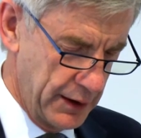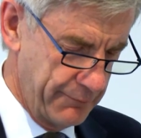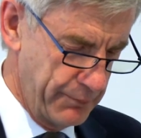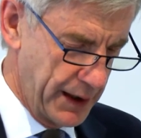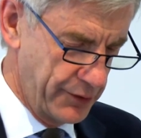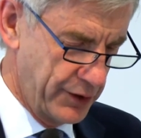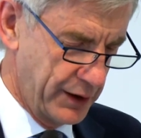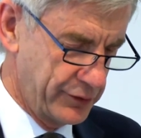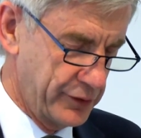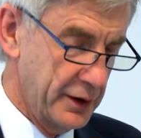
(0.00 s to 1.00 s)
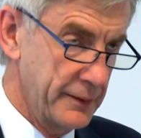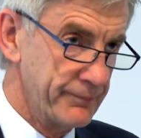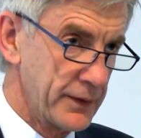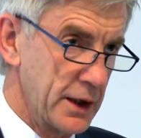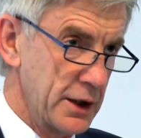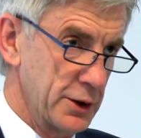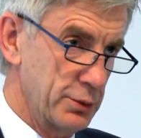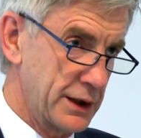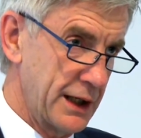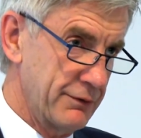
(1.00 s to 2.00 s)
of Manchester, who will
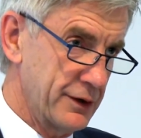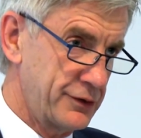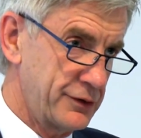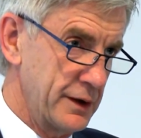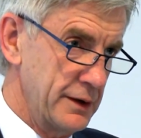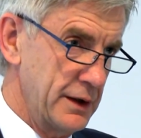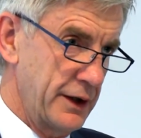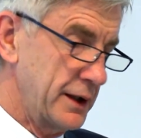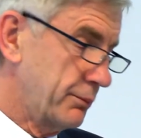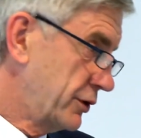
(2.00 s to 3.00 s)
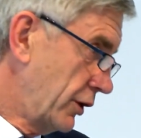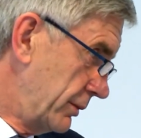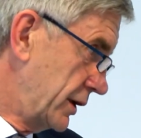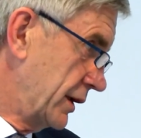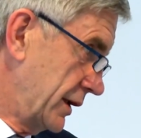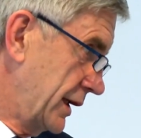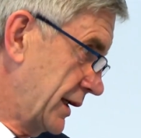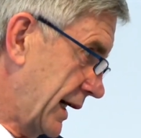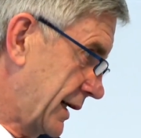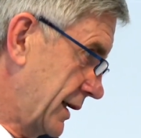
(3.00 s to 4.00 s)
give us, I think, predominantly an
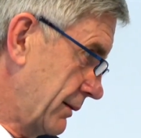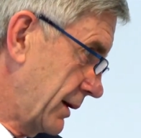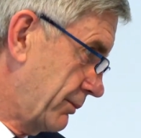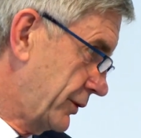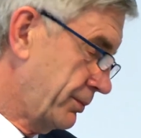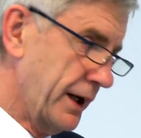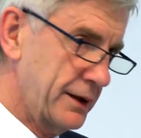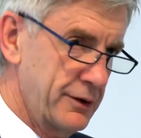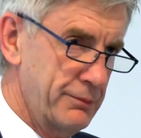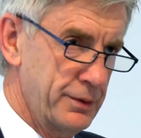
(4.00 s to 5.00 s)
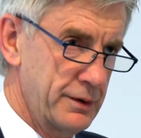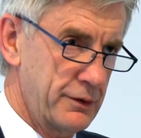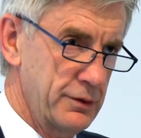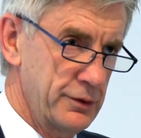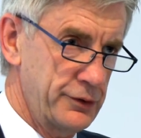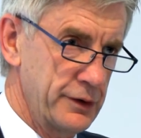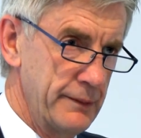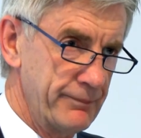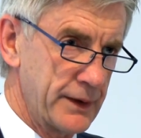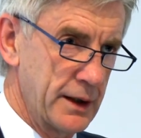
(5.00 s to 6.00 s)
academic perspective, but of course,
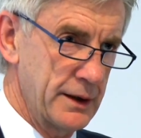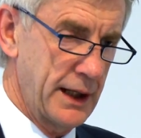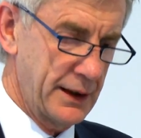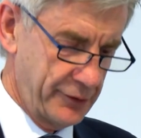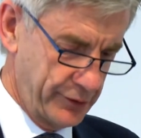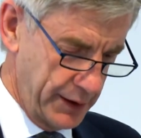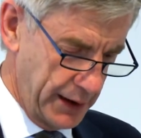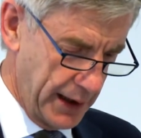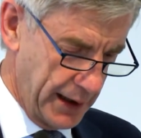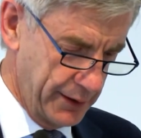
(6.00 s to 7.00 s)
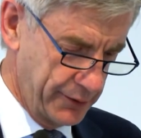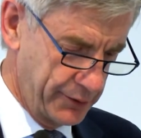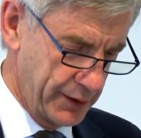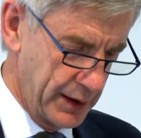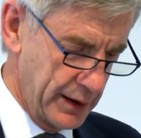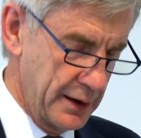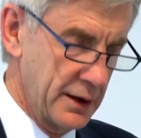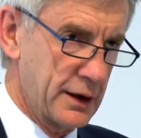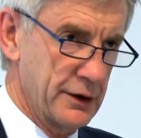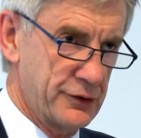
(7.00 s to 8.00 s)
Nancy has
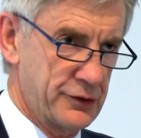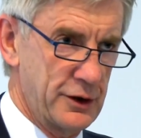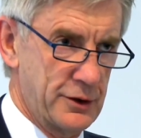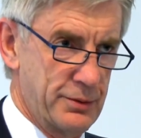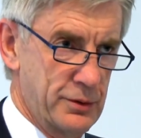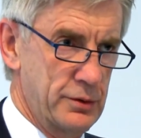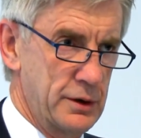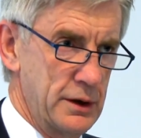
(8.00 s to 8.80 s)
considerable